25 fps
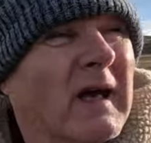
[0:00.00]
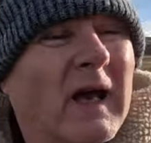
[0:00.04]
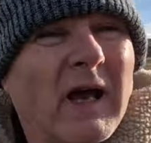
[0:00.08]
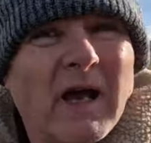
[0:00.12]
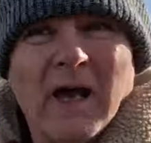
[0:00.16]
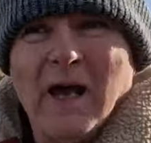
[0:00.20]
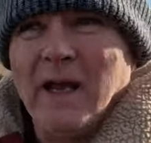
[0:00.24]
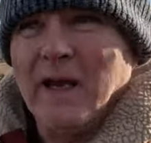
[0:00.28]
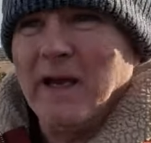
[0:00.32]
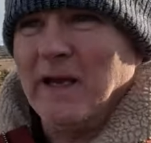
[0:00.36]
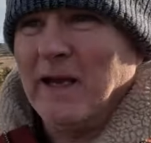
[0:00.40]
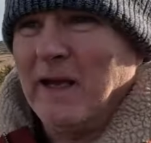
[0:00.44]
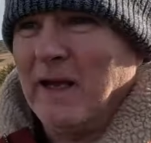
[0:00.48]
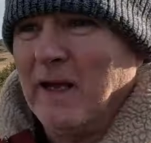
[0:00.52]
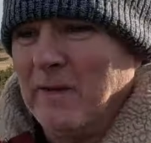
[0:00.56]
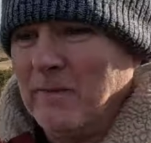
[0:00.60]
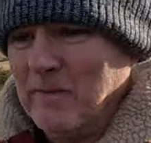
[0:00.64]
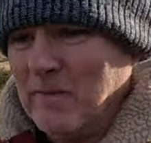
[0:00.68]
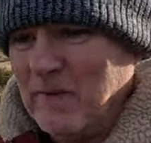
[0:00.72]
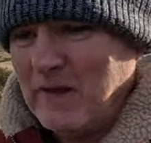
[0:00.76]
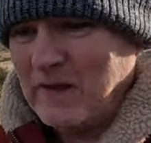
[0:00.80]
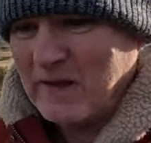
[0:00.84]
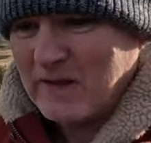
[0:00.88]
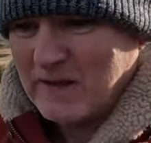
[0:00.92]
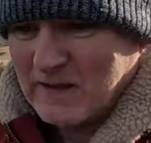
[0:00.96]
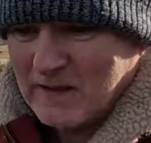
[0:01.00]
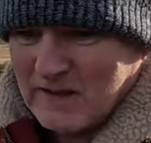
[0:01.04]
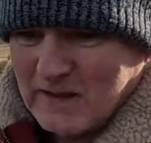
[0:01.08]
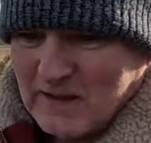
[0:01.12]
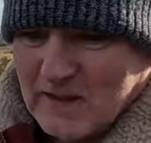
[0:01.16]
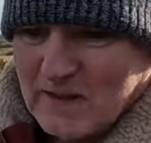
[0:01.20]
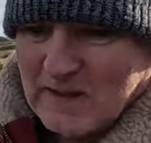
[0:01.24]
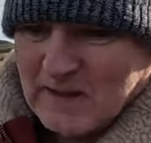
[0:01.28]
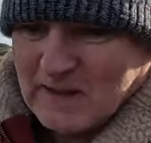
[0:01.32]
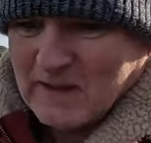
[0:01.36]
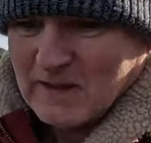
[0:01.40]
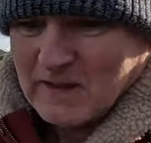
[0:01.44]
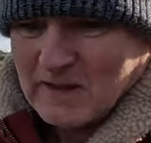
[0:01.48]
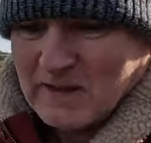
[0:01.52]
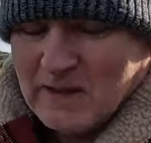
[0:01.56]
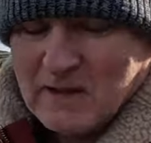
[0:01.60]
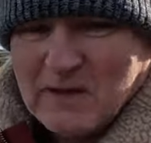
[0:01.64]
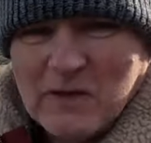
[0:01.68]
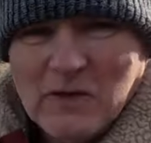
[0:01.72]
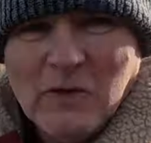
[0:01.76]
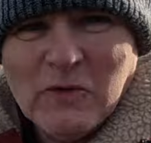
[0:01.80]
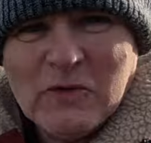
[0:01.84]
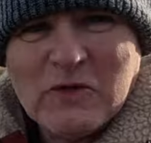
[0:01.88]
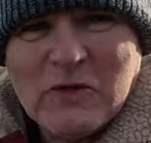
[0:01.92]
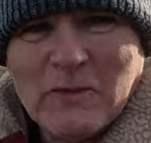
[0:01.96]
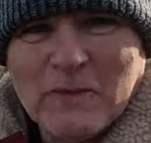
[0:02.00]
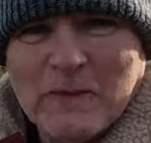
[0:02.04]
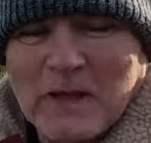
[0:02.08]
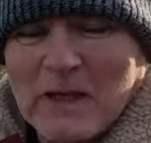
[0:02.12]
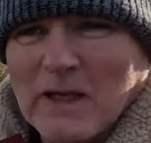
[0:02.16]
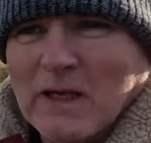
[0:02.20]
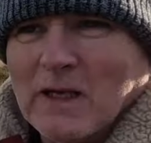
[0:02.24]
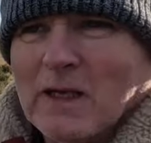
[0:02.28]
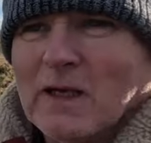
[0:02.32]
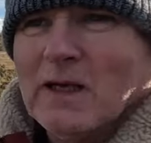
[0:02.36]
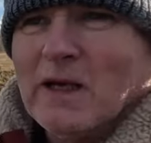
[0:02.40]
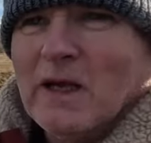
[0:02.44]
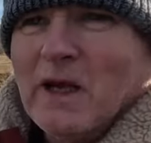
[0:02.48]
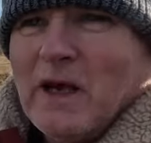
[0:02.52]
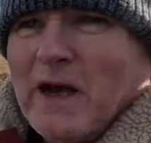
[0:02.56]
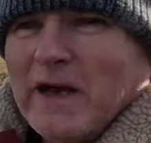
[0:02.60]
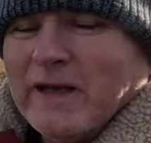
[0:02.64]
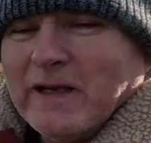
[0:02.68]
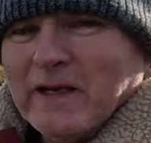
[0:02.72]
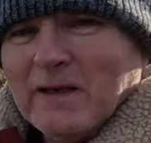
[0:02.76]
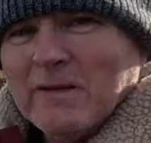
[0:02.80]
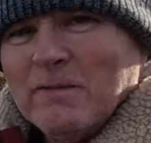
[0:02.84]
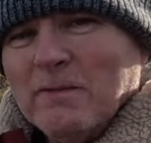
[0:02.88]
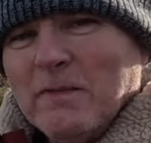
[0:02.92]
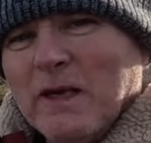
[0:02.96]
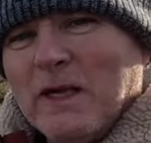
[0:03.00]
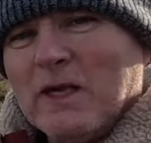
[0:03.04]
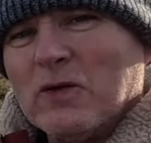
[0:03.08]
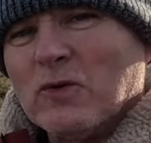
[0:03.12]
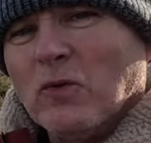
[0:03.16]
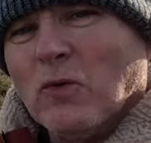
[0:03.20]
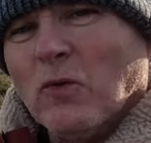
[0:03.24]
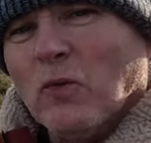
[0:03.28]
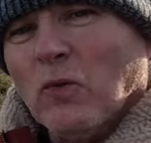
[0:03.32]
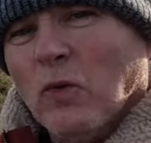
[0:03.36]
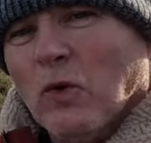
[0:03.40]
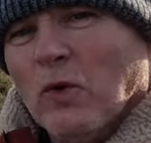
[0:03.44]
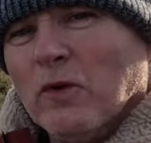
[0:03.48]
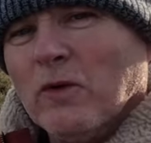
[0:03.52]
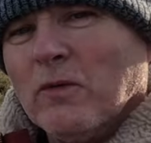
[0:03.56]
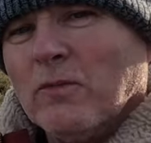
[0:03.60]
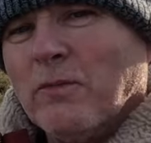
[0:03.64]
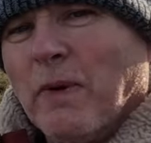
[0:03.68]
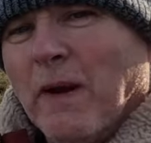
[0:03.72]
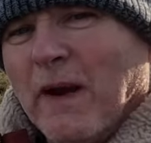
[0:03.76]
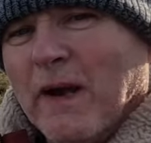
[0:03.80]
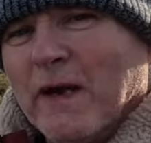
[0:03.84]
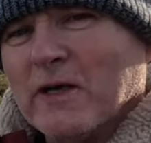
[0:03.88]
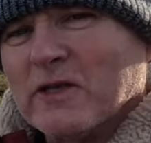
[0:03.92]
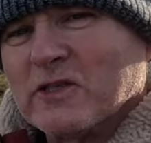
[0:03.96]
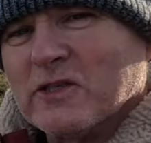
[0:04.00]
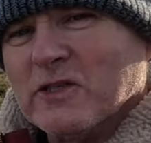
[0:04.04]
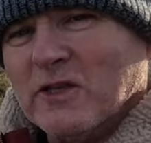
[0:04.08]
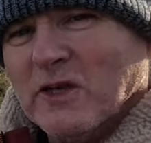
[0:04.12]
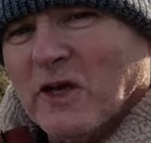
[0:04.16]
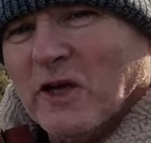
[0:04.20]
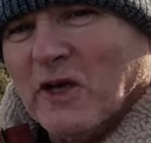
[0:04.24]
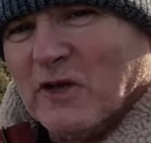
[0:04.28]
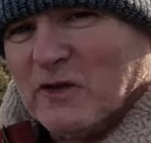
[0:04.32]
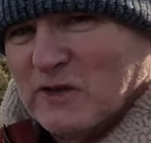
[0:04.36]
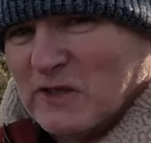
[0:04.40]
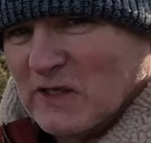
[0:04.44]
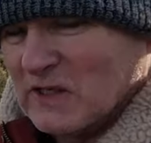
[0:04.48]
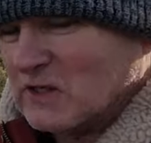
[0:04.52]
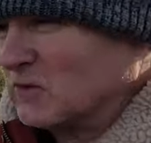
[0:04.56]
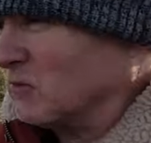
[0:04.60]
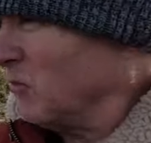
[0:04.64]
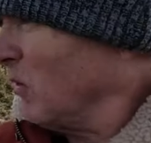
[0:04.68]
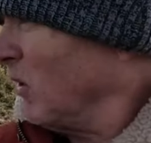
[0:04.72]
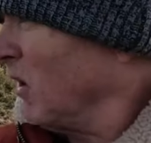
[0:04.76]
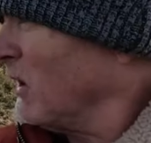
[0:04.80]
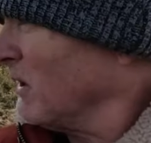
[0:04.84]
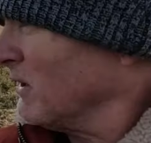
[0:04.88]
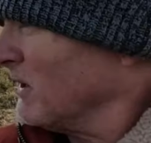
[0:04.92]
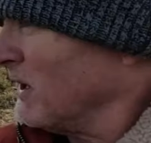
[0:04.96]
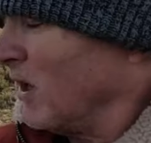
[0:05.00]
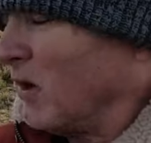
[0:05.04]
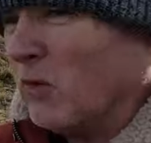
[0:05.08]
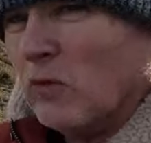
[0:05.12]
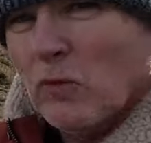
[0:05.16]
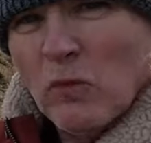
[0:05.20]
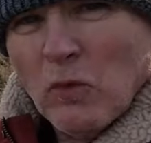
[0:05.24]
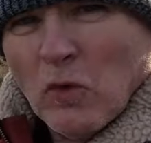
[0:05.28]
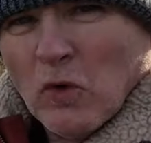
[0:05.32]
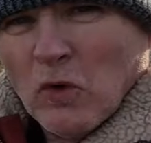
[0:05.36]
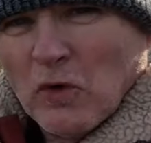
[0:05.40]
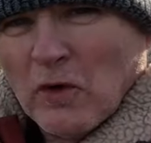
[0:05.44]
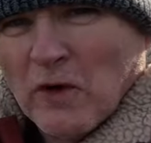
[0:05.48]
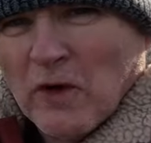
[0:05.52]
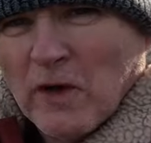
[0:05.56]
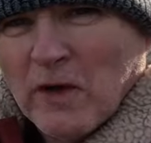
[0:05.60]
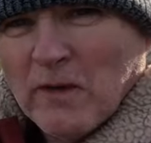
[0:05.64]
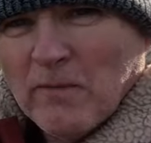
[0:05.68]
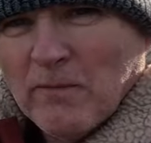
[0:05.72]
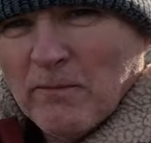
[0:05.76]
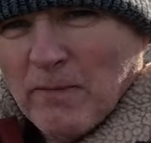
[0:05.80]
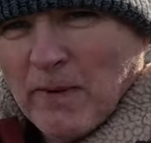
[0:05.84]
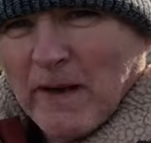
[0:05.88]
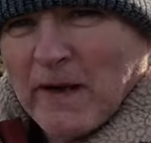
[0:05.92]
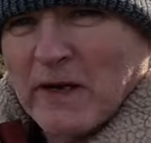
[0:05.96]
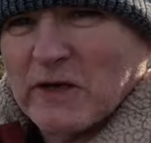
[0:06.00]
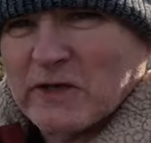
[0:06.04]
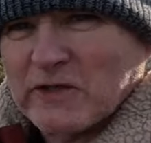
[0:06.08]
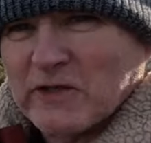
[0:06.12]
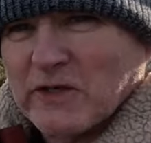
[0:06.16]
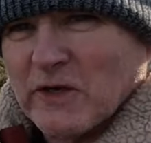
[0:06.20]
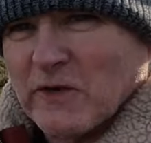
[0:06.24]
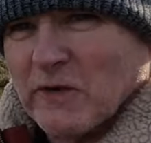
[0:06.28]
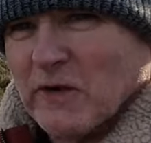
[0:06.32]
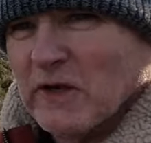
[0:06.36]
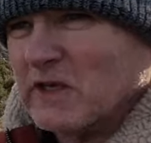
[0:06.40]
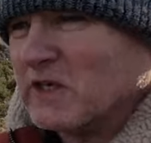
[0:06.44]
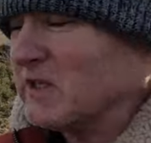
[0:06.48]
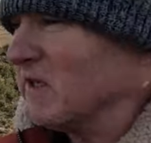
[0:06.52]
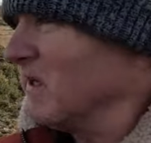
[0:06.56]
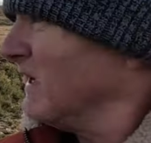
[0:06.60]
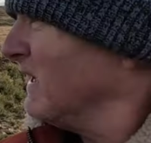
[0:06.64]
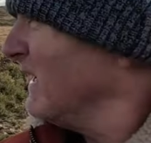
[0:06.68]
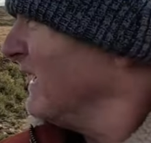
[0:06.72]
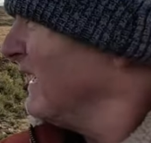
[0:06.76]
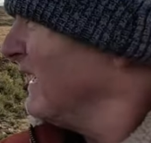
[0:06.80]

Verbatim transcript: And um, you know something? I didn't meet one person on this walk, not one person, right?